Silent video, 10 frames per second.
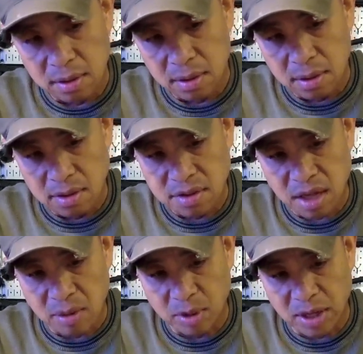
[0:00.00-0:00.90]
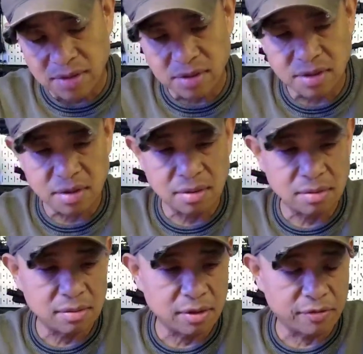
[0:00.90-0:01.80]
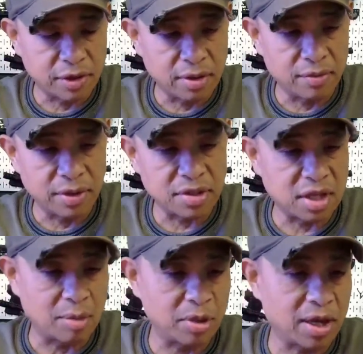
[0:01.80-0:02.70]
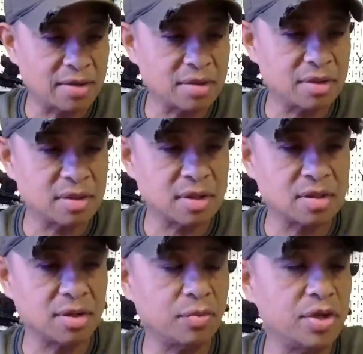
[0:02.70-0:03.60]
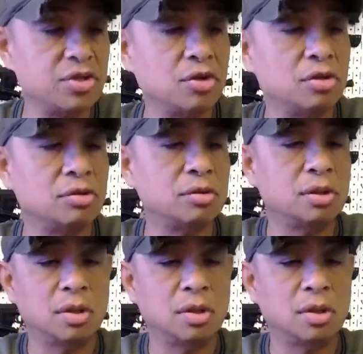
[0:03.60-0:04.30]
stabilizers, the front and rear stabilizers, because the original